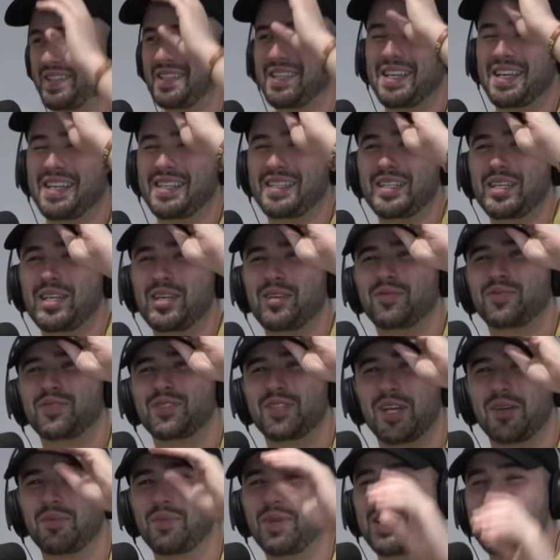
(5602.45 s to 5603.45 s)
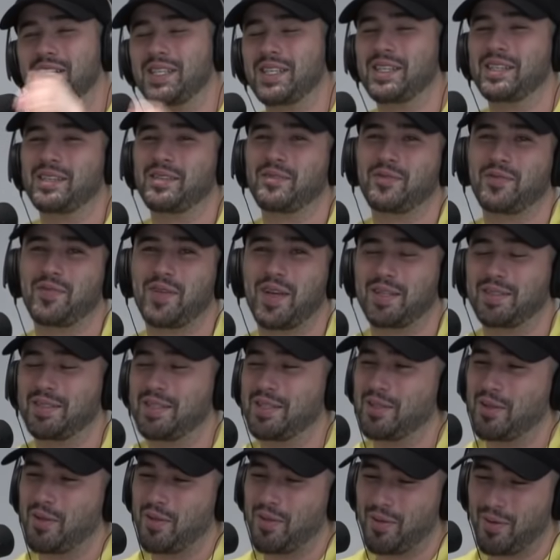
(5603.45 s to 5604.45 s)
The idea of dumb idiot
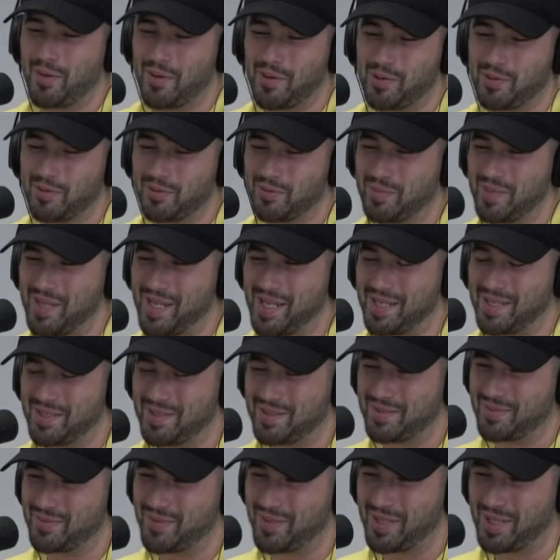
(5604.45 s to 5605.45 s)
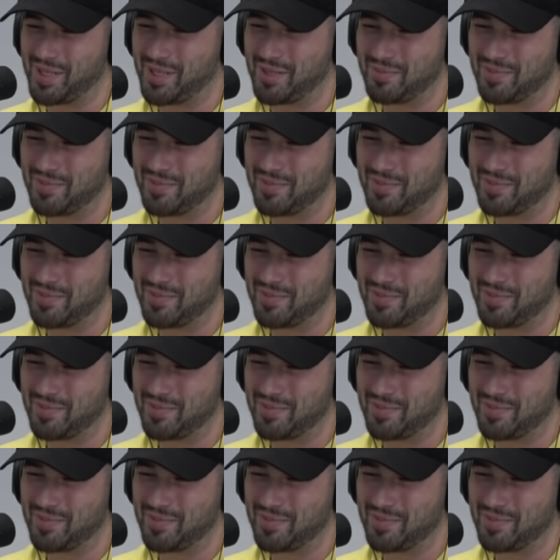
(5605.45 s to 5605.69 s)
affecting a thirty-year-old man is funny to